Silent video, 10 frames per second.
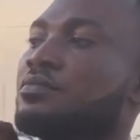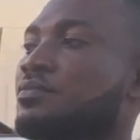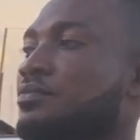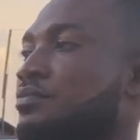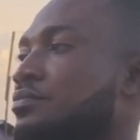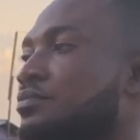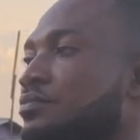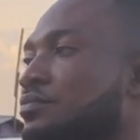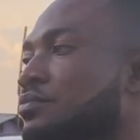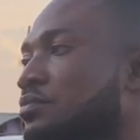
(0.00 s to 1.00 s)

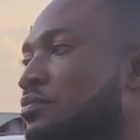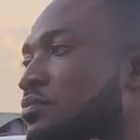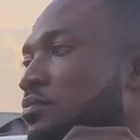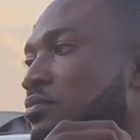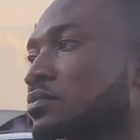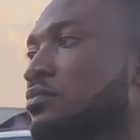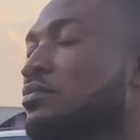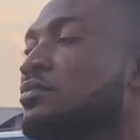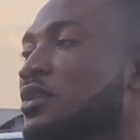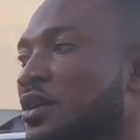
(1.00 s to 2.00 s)

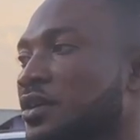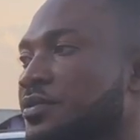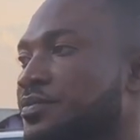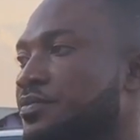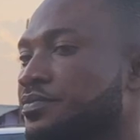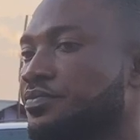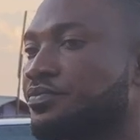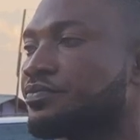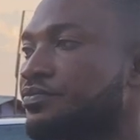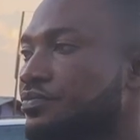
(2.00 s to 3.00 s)

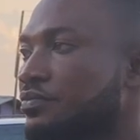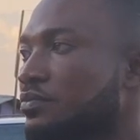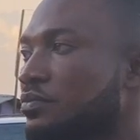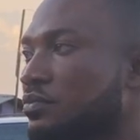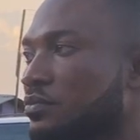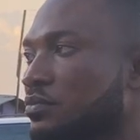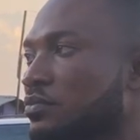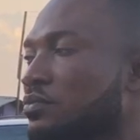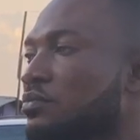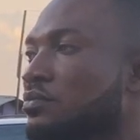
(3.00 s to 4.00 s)
This person isn't speaking.